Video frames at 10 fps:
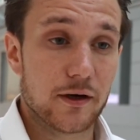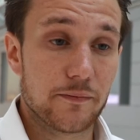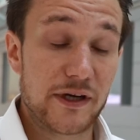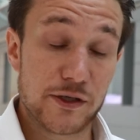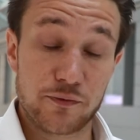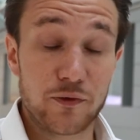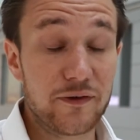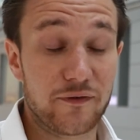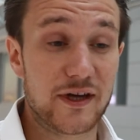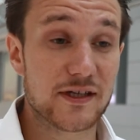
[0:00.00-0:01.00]
There's three
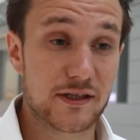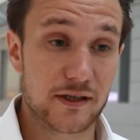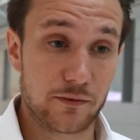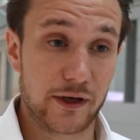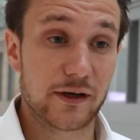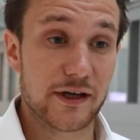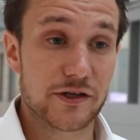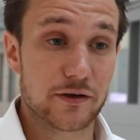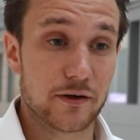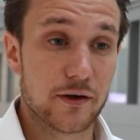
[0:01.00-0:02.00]
phases in
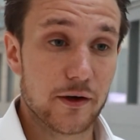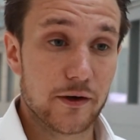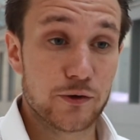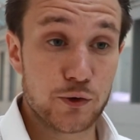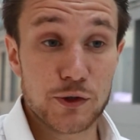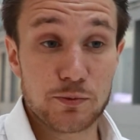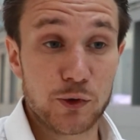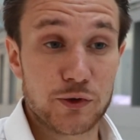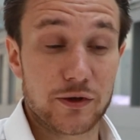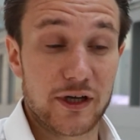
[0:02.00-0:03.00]
regulation. Too
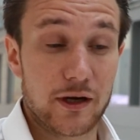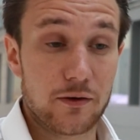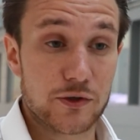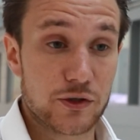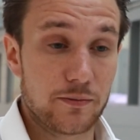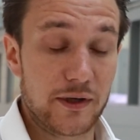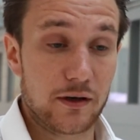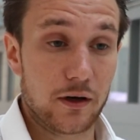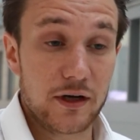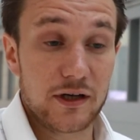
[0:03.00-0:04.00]
small to care, which could be
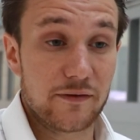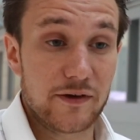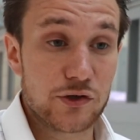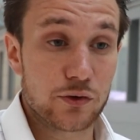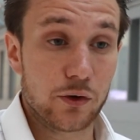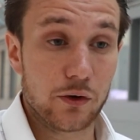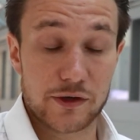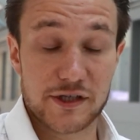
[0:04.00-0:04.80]
an individual or a